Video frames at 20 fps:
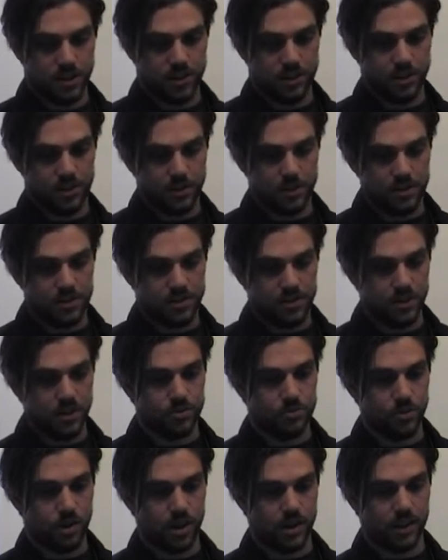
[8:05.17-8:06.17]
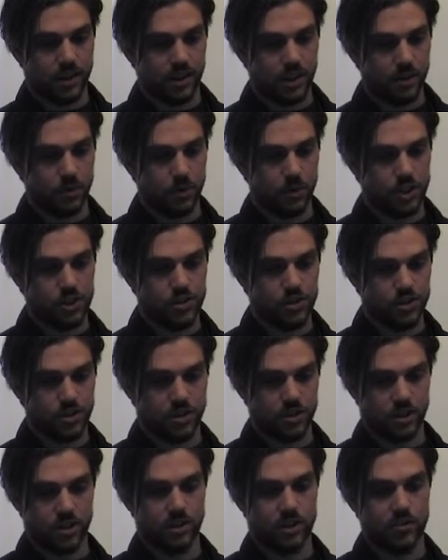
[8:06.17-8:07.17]
Here you see a drawing in which
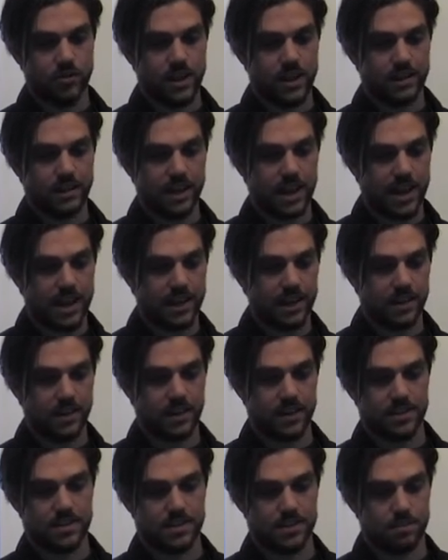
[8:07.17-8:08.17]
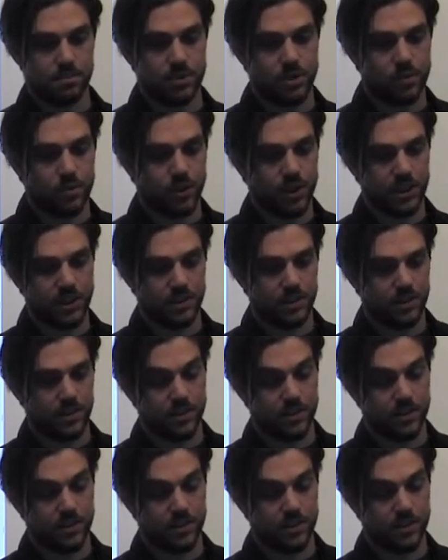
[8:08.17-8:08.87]
uh, the red line it's between,